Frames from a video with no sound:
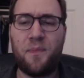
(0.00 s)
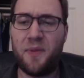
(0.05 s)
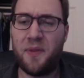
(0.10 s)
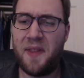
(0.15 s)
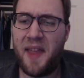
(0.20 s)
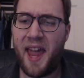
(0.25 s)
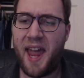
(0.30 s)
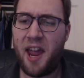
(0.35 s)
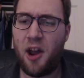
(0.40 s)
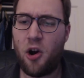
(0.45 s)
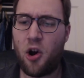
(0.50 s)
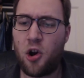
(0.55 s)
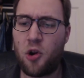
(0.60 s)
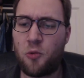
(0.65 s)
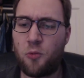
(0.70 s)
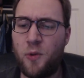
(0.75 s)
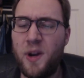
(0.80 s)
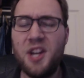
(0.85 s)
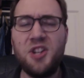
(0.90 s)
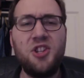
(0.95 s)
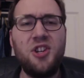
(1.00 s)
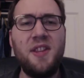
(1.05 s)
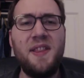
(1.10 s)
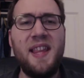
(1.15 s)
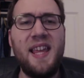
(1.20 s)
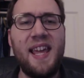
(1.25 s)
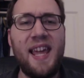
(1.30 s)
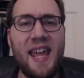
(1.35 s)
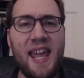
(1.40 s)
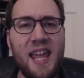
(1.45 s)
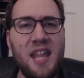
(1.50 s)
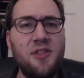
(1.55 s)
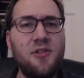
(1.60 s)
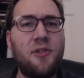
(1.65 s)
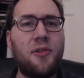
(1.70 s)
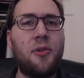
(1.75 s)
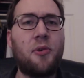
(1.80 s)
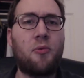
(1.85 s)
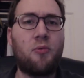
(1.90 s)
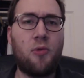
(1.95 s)
They are reaching the end
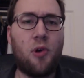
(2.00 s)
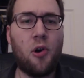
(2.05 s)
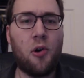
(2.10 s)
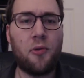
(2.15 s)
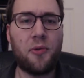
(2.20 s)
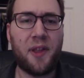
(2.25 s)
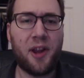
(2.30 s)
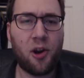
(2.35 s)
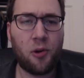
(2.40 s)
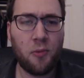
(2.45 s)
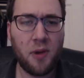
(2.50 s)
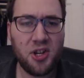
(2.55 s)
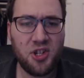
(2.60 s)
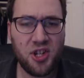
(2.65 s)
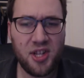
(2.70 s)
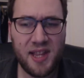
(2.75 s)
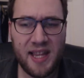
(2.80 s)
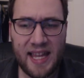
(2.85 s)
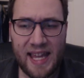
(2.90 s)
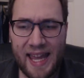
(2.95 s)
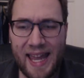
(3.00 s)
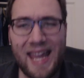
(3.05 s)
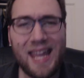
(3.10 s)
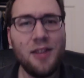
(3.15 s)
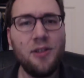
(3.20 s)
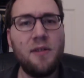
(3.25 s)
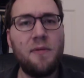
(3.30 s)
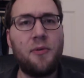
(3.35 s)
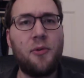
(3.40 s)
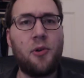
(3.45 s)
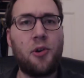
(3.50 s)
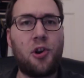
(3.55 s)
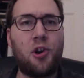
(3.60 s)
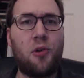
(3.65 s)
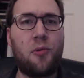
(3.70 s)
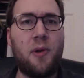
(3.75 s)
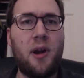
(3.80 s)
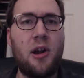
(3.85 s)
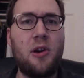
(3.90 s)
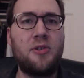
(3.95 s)
of the road. They're reaching the end of their
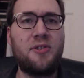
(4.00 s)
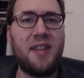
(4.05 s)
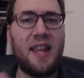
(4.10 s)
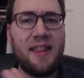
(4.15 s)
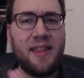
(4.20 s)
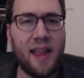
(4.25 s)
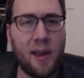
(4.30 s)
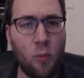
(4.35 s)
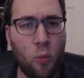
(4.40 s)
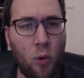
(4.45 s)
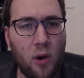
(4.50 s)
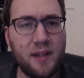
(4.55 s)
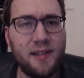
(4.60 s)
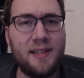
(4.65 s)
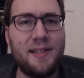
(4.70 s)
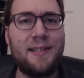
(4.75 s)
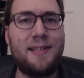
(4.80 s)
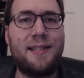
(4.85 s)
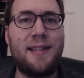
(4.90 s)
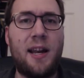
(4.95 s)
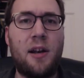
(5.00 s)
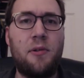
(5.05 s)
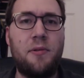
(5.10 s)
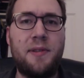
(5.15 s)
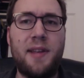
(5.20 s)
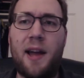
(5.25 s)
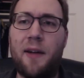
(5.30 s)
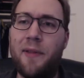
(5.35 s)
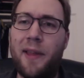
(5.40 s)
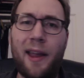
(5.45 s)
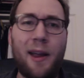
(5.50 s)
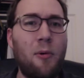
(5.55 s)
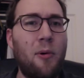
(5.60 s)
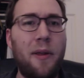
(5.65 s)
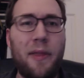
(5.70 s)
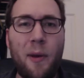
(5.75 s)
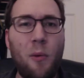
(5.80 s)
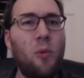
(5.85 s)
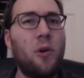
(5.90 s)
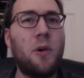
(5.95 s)
careers, and they want to settle down.
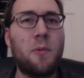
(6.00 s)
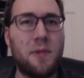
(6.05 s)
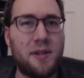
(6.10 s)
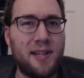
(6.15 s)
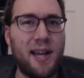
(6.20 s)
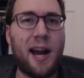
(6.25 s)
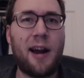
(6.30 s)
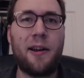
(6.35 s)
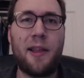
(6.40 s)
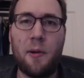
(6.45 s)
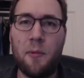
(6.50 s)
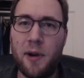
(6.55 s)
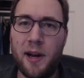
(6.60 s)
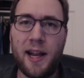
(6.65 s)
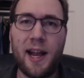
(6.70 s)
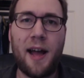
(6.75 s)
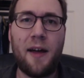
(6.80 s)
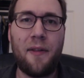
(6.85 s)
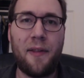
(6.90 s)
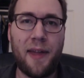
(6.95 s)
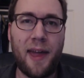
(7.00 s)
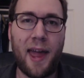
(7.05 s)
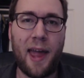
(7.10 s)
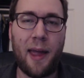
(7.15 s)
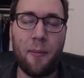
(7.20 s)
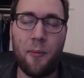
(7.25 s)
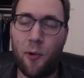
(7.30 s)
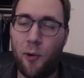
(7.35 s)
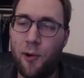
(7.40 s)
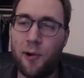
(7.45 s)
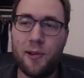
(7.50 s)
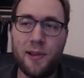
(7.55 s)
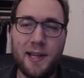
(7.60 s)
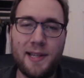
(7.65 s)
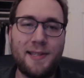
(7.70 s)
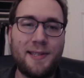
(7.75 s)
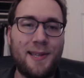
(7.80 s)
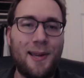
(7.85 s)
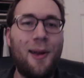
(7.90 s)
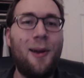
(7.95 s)
They want to retire. They want to get out of the game. Or at
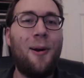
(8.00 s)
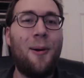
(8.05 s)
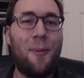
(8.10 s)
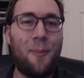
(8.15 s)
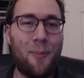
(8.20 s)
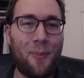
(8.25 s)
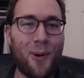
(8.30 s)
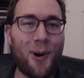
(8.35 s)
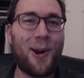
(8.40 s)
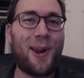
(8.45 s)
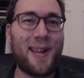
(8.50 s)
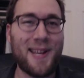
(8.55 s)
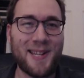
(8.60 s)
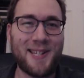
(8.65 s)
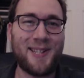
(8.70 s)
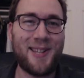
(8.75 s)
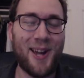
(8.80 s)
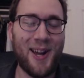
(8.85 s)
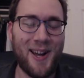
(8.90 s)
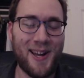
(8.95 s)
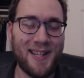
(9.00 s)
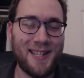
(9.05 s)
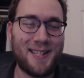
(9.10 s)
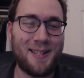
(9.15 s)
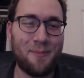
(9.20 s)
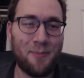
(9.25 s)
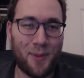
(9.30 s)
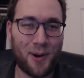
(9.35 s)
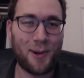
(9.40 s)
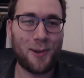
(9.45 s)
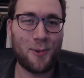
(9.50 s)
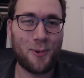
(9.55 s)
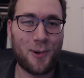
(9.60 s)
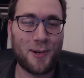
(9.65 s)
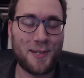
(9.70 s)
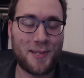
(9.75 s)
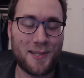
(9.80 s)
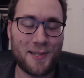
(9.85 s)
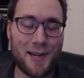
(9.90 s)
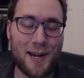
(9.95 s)
least Marcus does, Martin
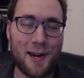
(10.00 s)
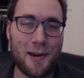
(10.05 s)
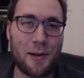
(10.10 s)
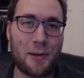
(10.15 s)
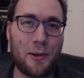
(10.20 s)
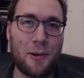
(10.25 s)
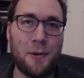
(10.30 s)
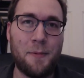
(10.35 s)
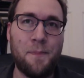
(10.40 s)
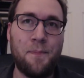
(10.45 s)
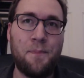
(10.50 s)
Lawrence's character.